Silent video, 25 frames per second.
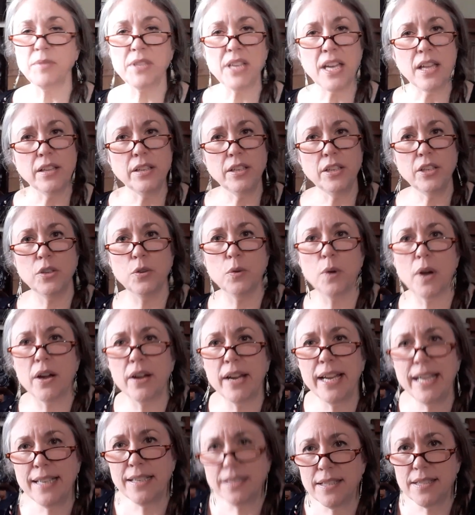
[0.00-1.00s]
telling you, our
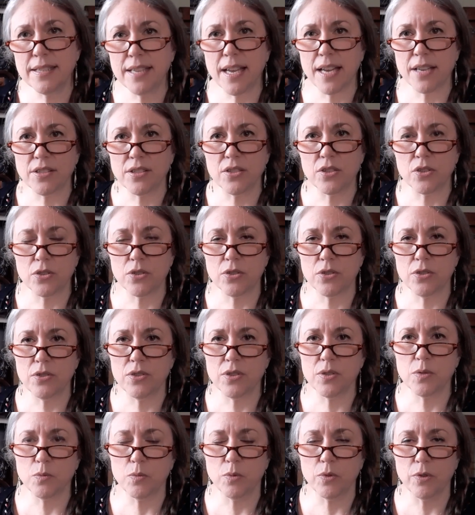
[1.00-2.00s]

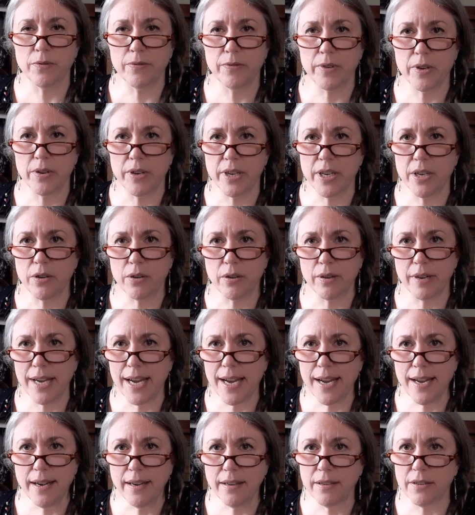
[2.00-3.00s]
ancestors were very
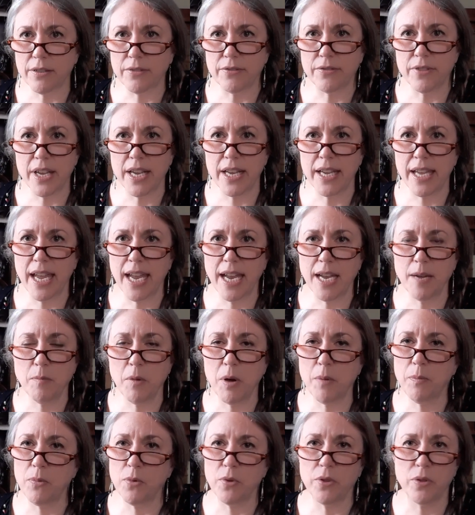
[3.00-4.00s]
creative. They came
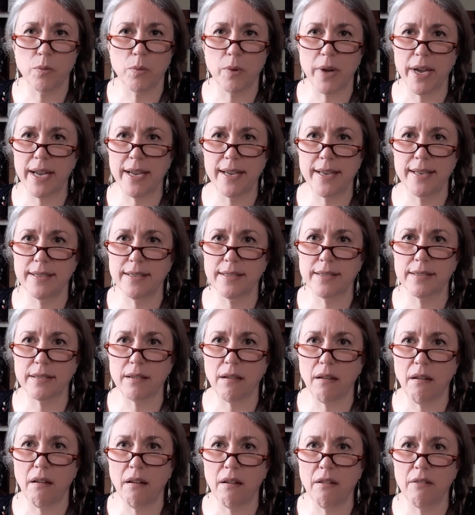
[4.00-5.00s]
up with ways
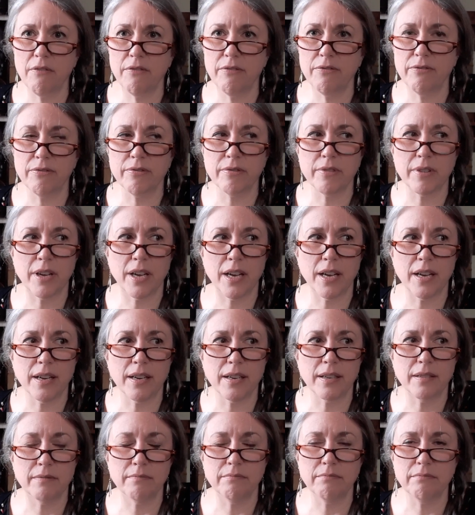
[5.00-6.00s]
of
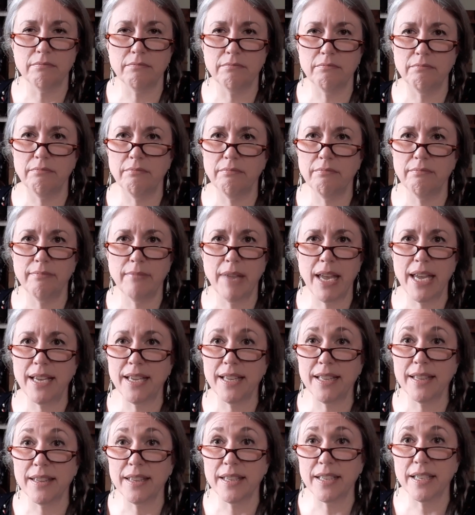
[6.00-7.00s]

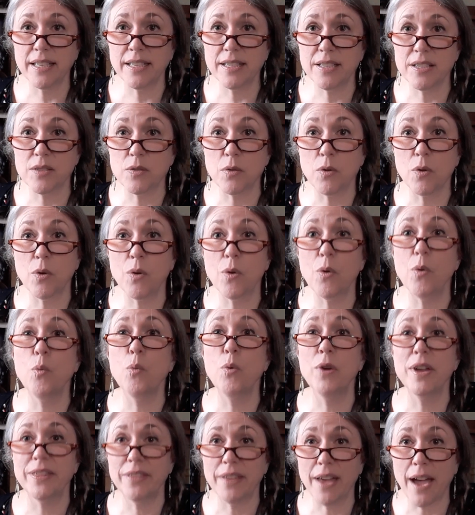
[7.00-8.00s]
making things
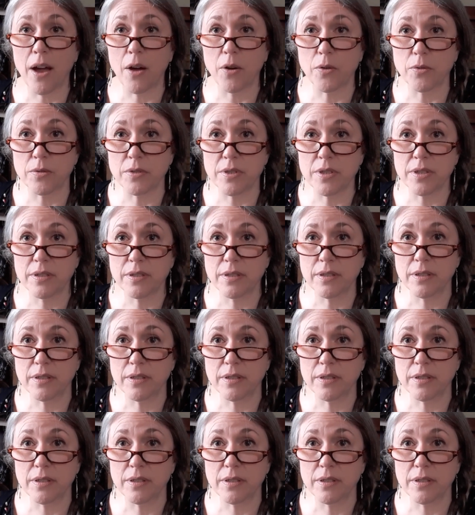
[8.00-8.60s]
without.